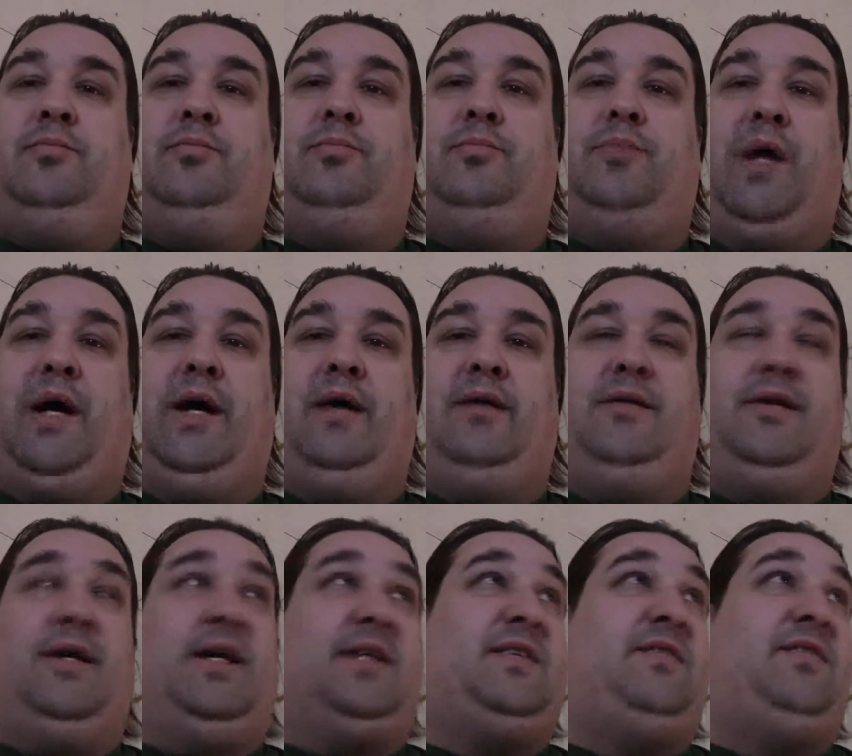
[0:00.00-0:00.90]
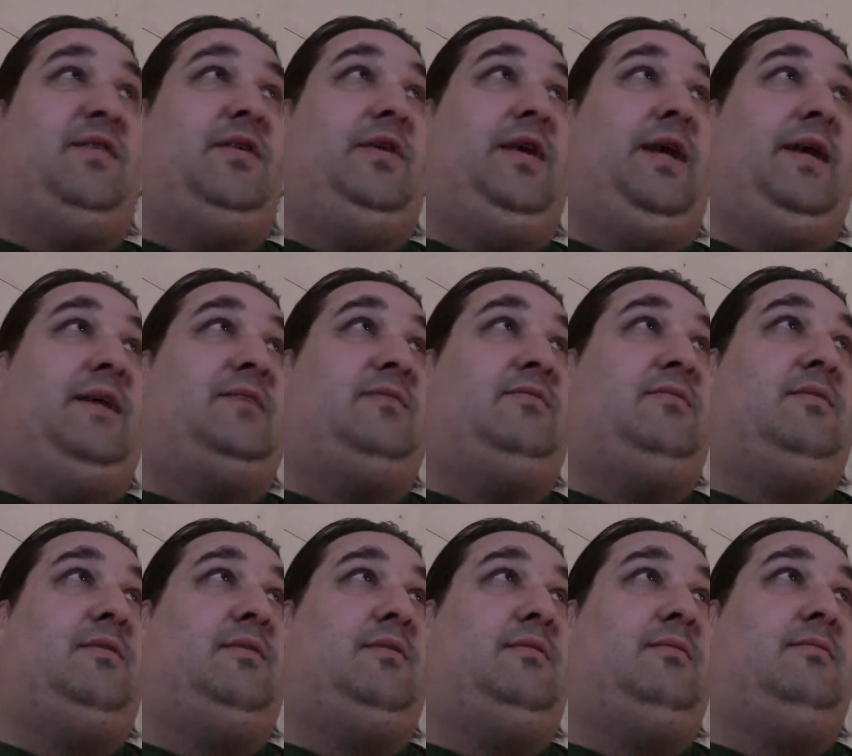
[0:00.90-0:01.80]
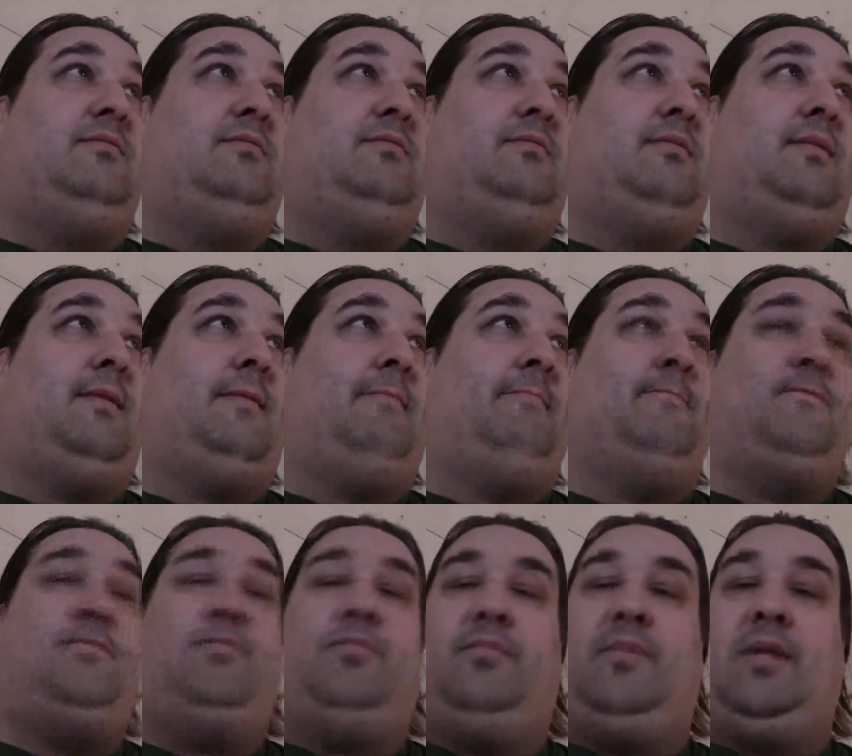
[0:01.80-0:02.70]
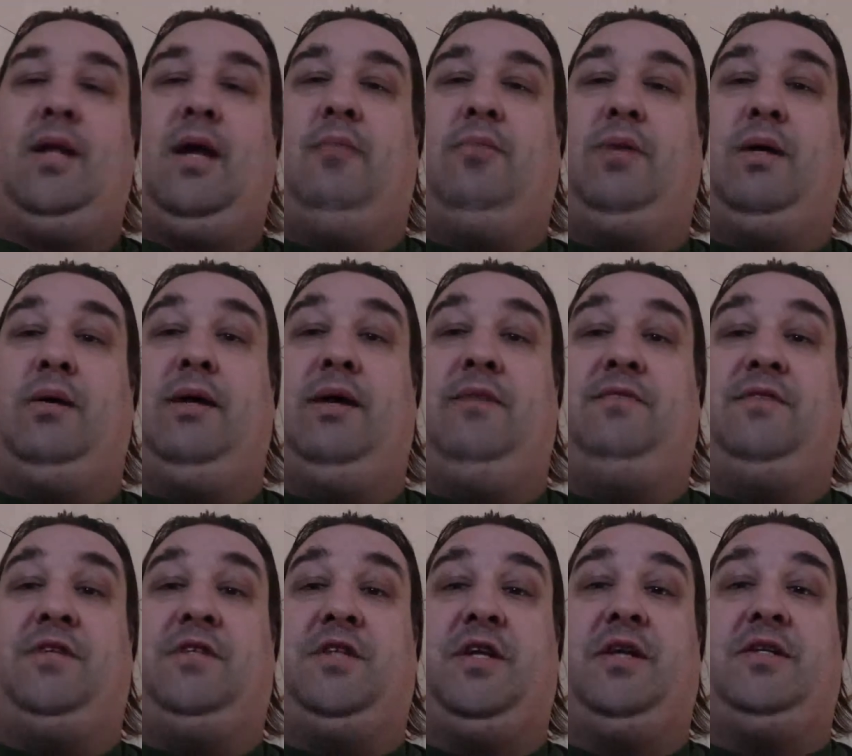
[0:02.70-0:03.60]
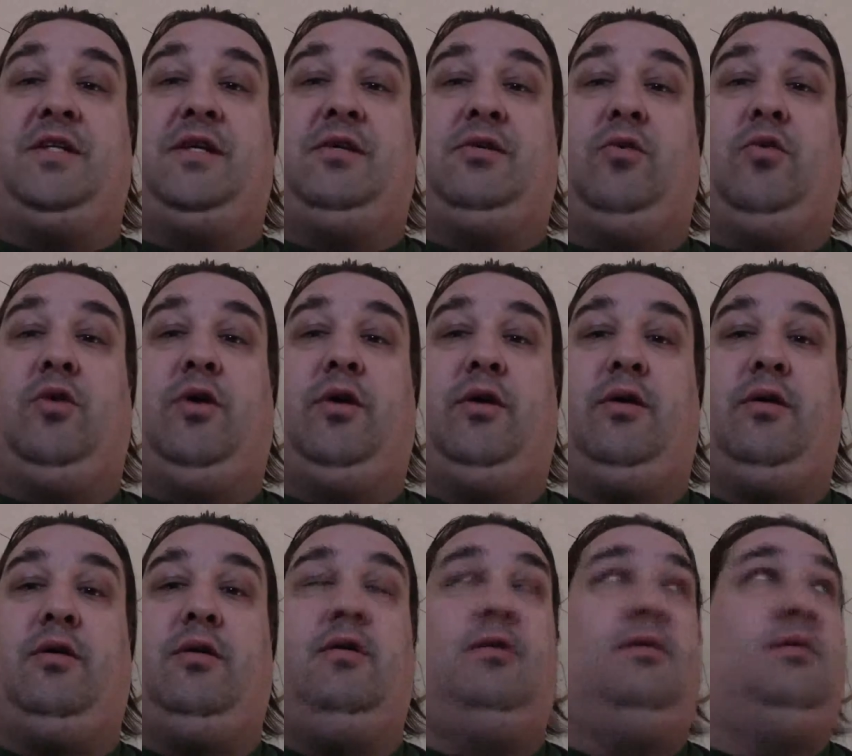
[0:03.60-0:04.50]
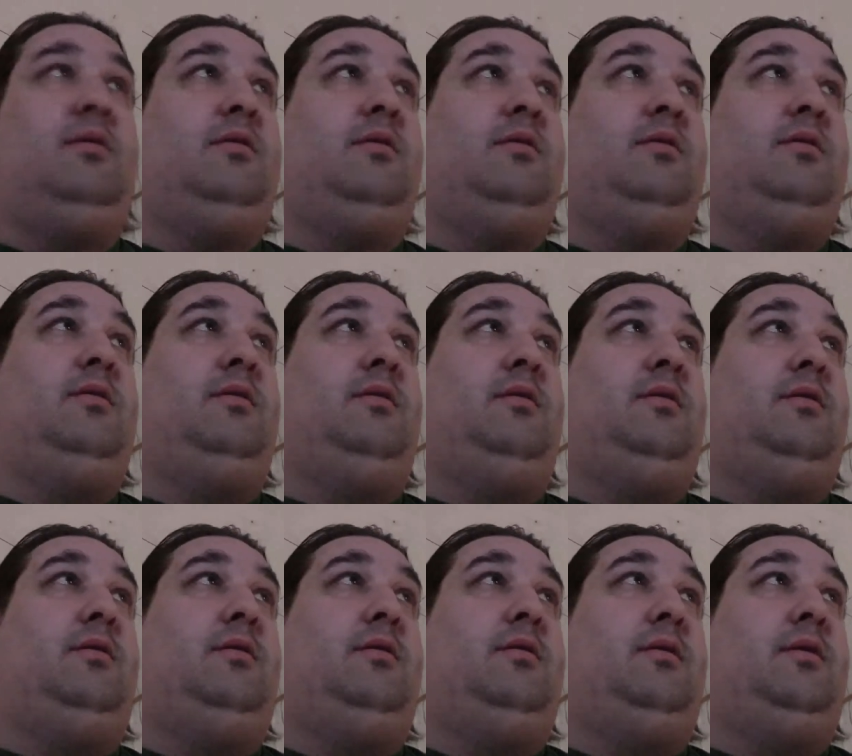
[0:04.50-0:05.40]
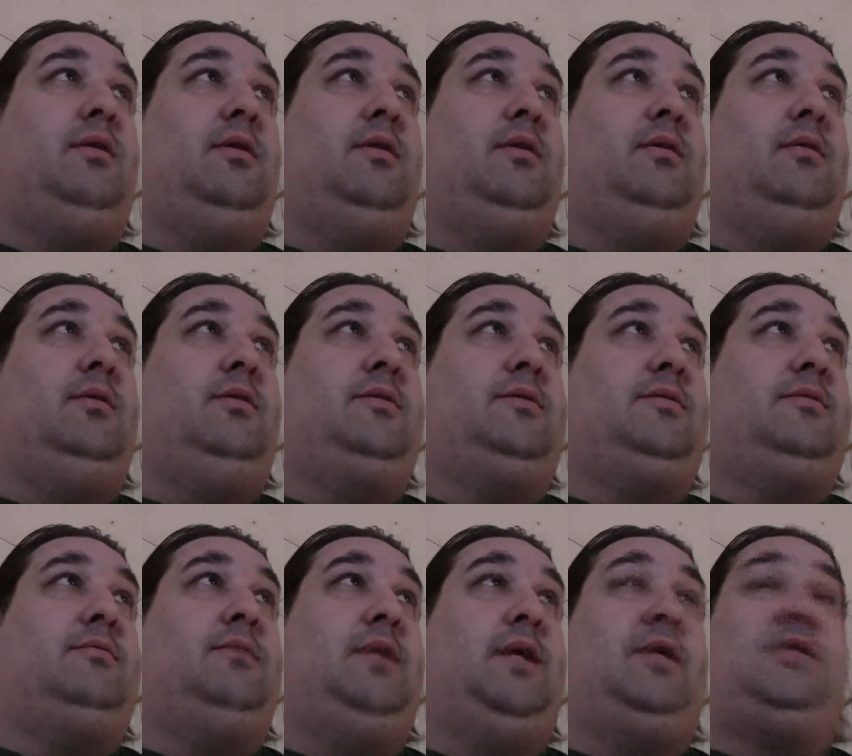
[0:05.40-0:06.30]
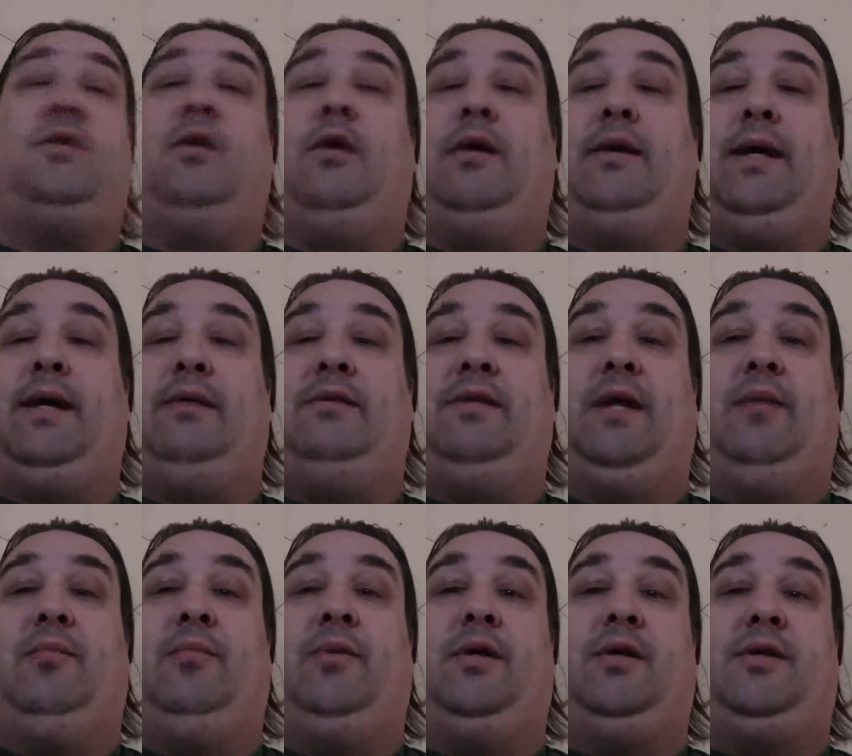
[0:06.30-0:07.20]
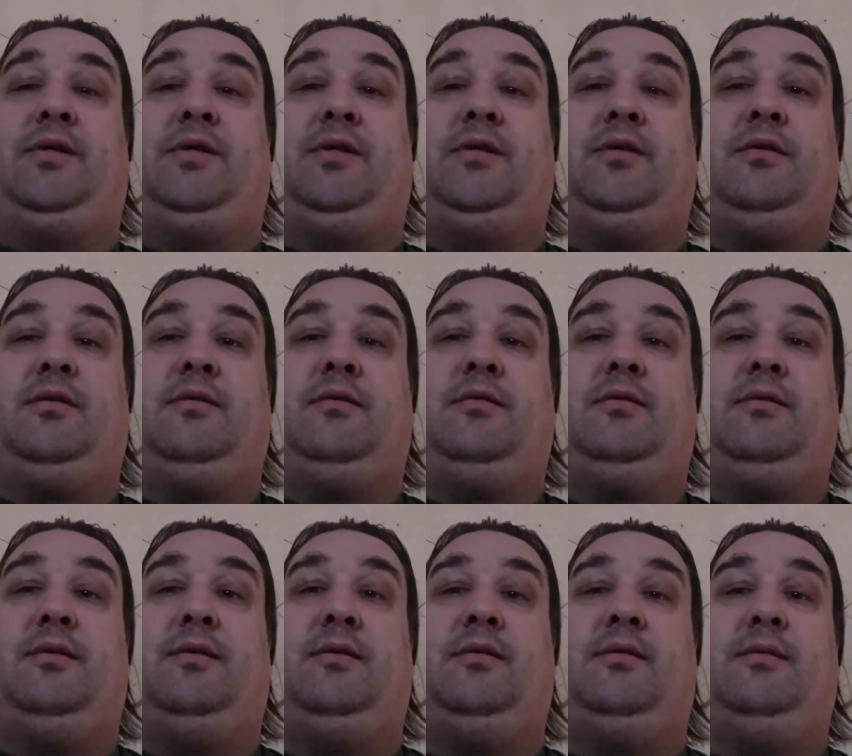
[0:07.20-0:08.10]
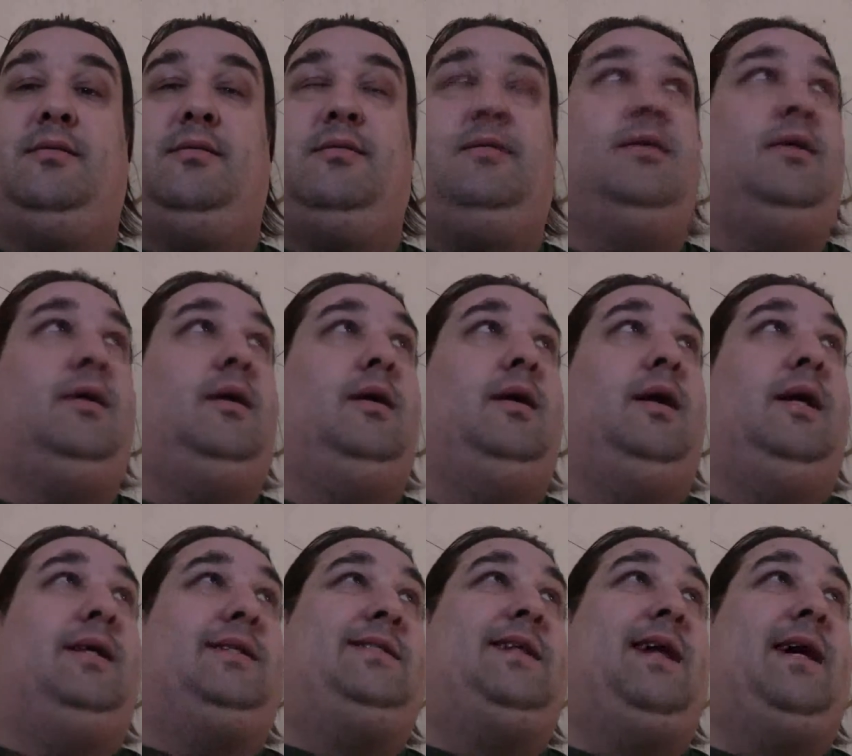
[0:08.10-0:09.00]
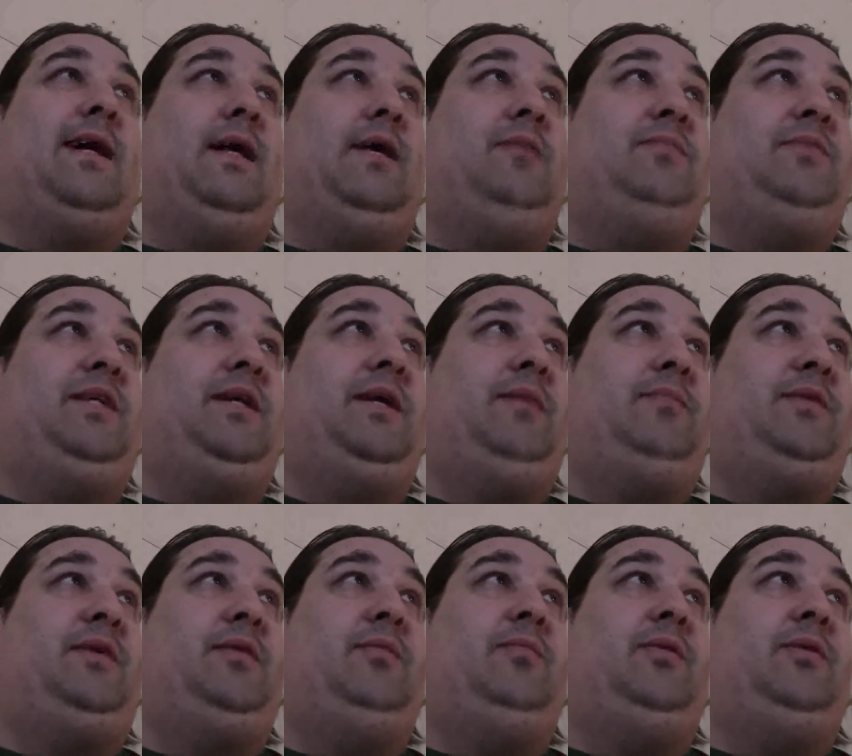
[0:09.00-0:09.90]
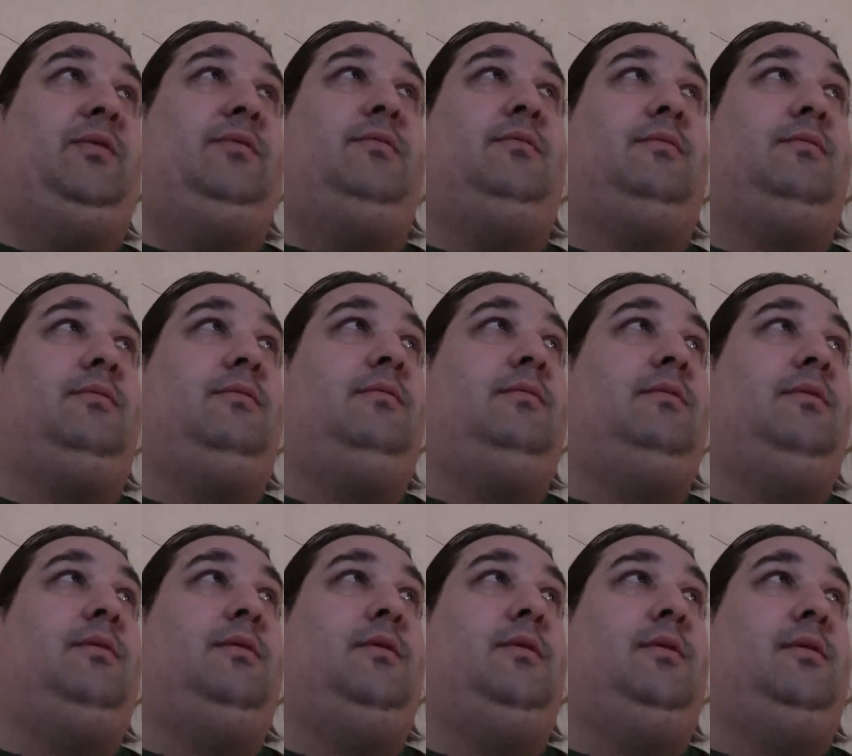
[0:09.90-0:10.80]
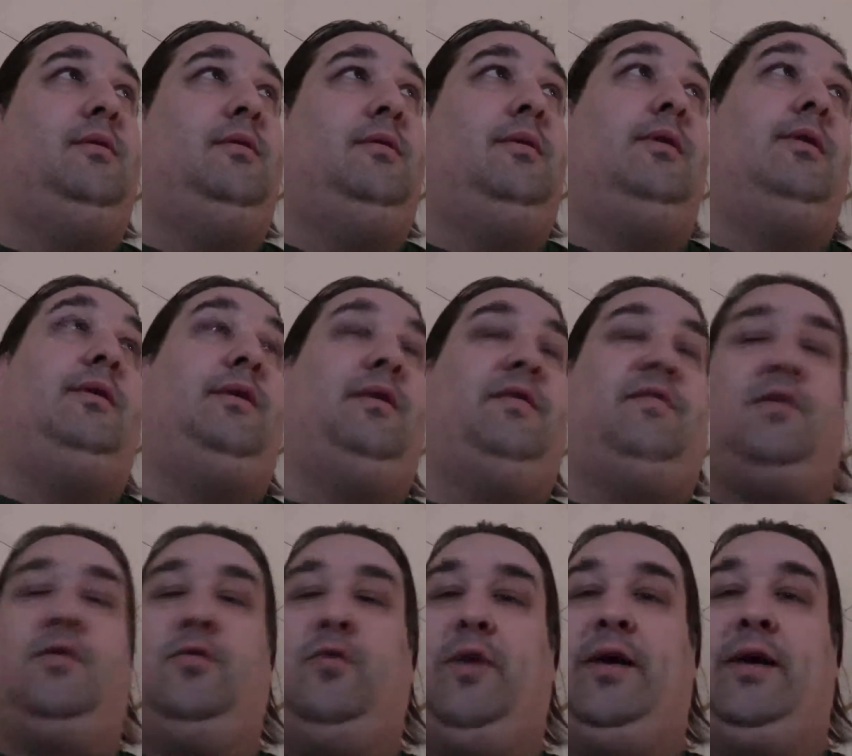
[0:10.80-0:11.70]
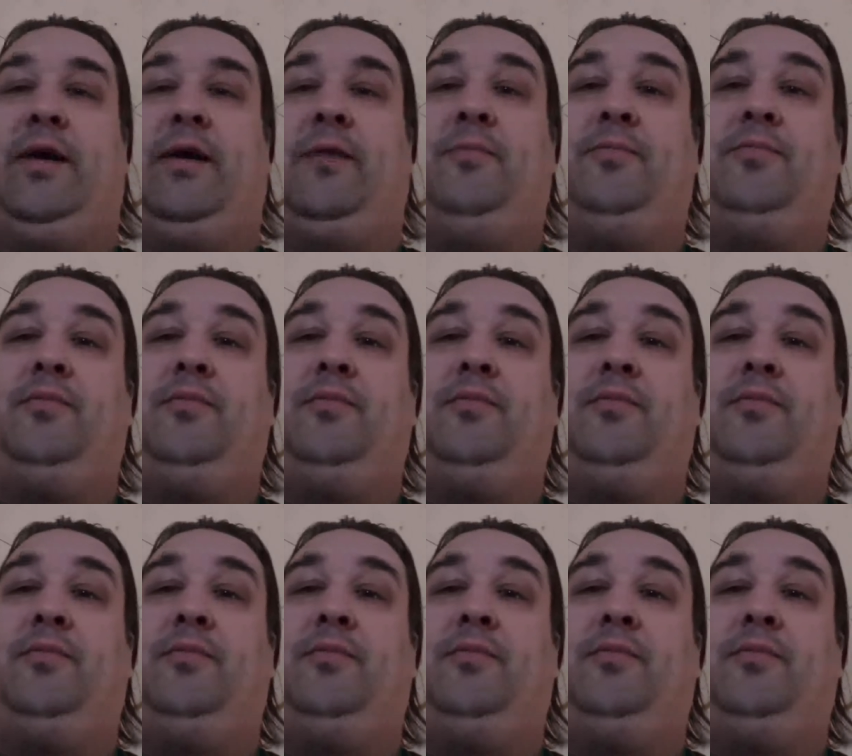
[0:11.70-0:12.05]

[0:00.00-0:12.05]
By the next few days, I'll probably have to change out the water. Uh, it's it's gone down that much. It, it's not empty empty, but yeah, he flew away now.